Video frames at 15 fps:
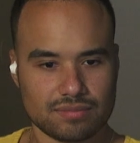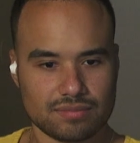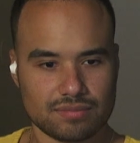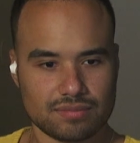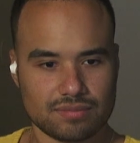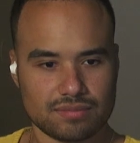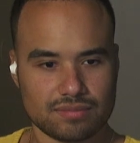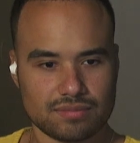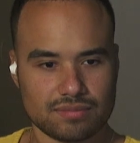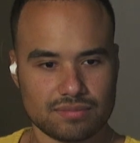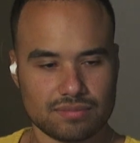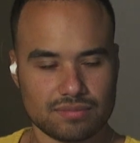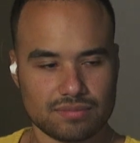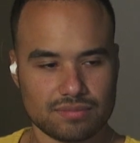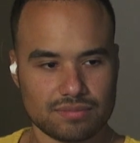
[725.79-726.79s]

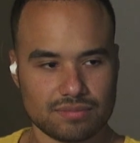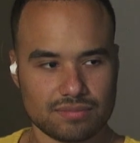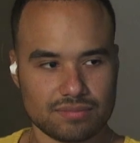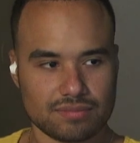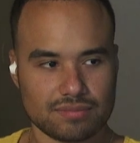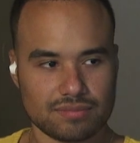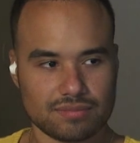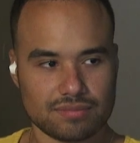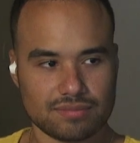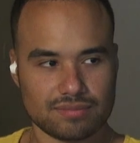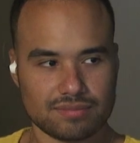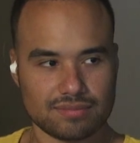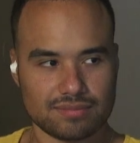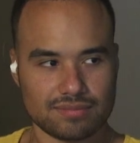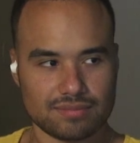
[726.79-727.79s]

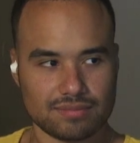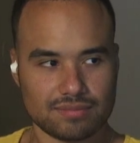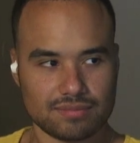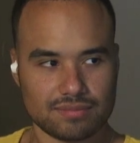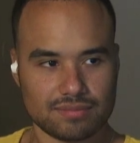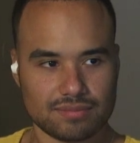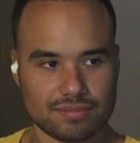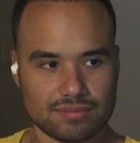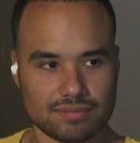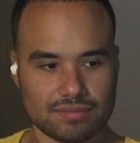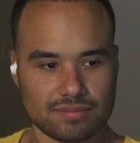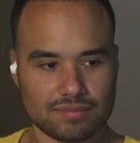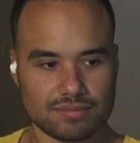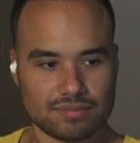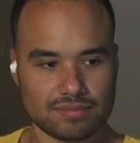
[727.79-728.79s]

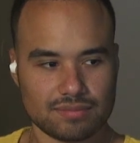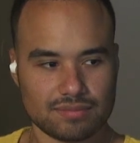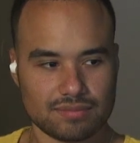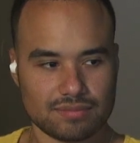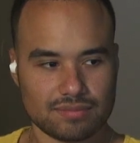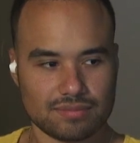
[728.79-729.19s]
No words are spoken by the person on screen.